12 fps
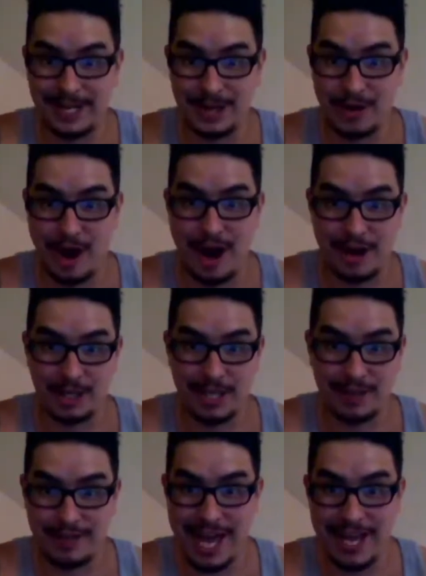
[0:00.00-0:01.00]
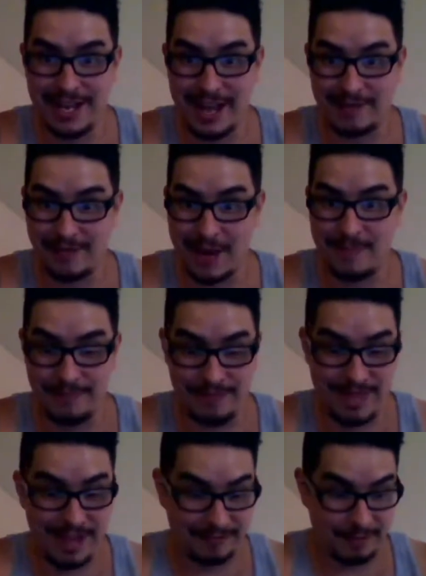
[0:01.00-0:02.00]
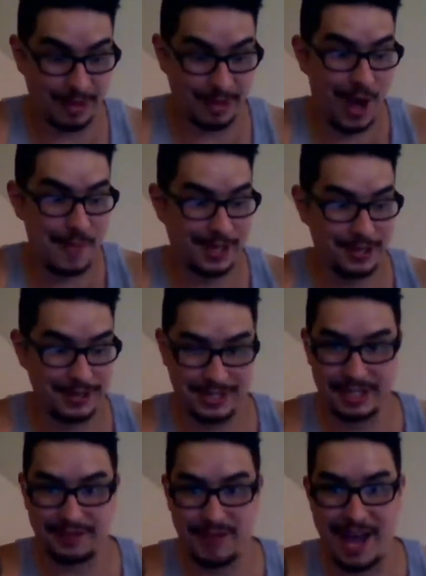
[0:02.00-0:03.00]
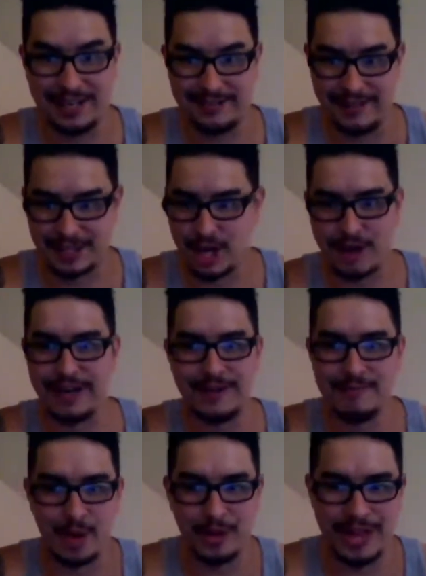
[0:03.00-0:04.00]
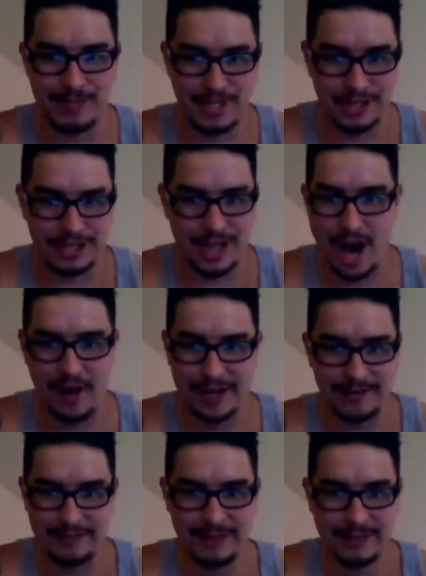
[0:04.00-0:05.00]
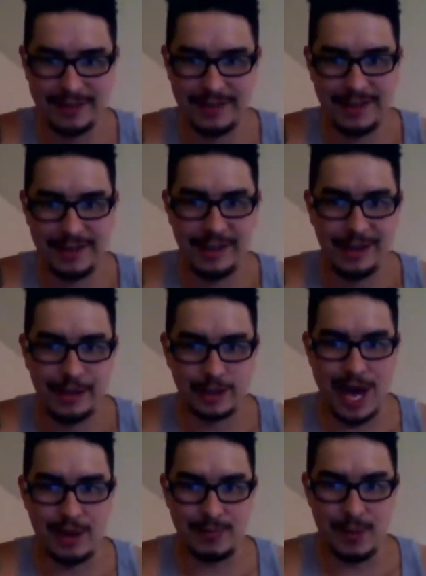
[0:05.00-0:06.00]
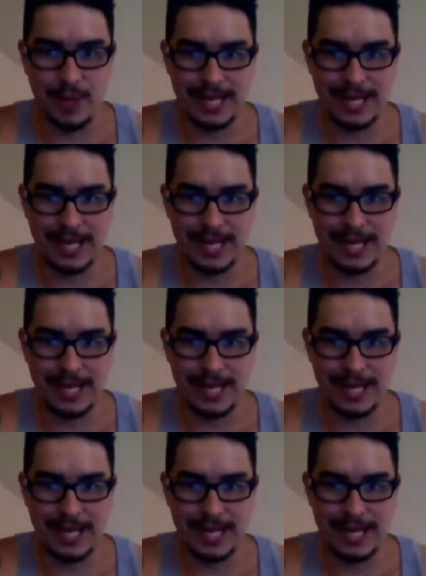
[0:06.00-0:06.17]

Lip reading: and Luke Rockhold, if Chris Weidman loses this fight, it's over. Both of them should just call it. Chris Weidman